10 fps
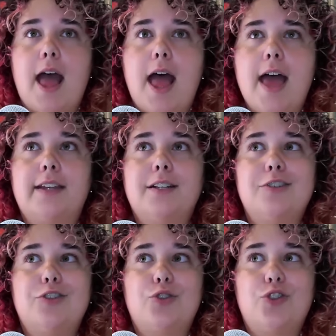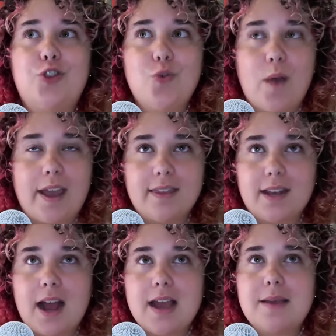And the way that
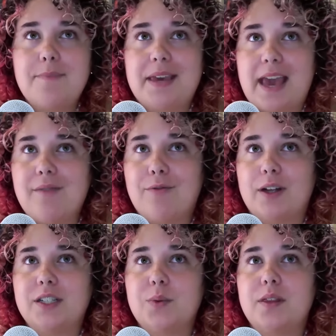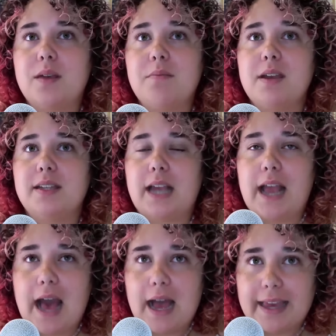I became friends with them is I